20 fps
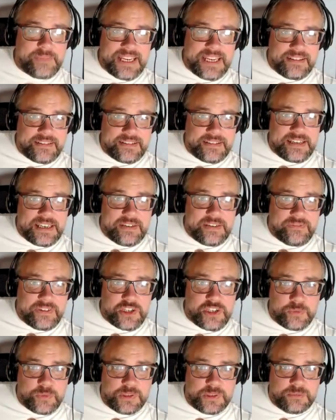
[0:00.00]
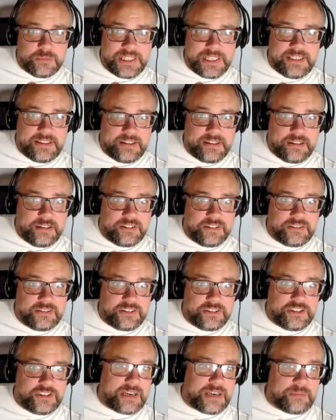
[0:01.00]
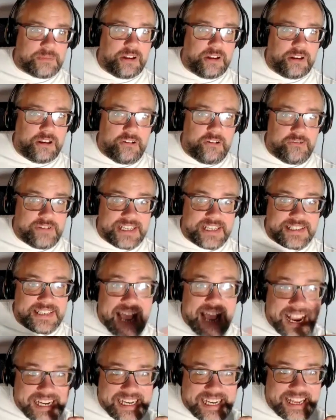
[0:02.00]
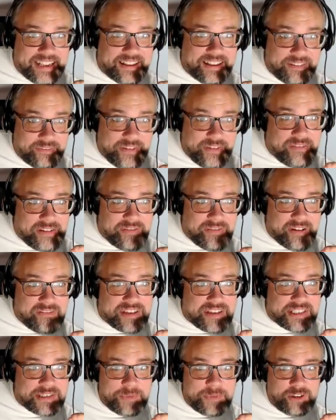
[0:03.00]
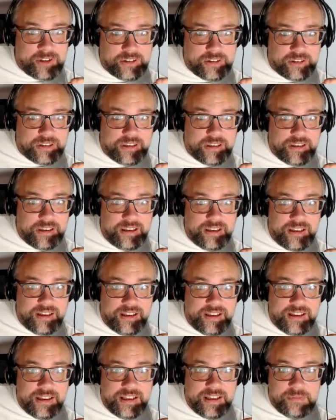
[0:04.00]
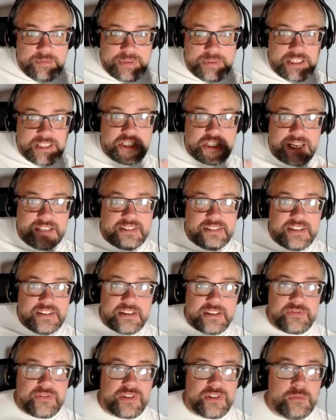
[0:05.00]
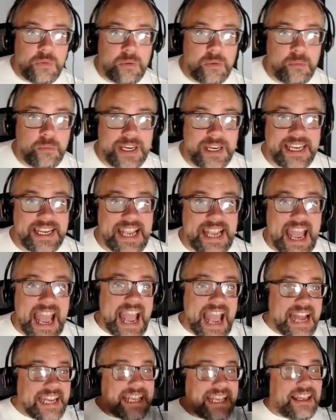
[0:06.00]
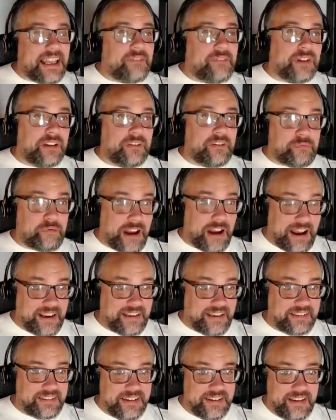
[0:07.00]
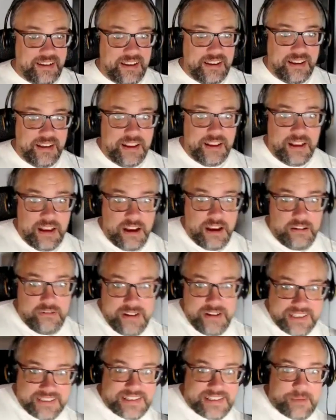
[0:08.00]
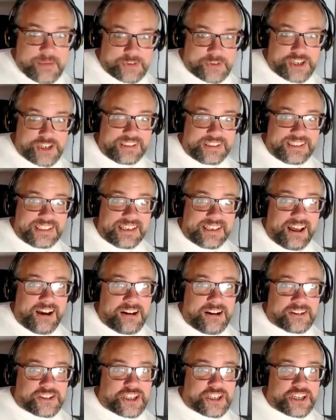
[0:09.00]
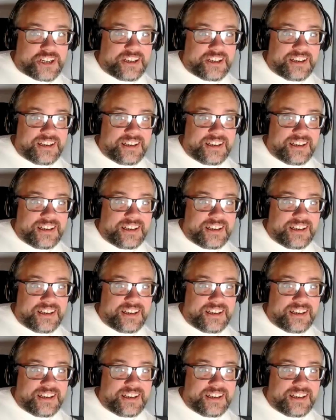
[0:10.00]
me as an individual winning the jackpot lottery are tiny, very, very small. But the chances of someone winning any level of prize are exceptionally large.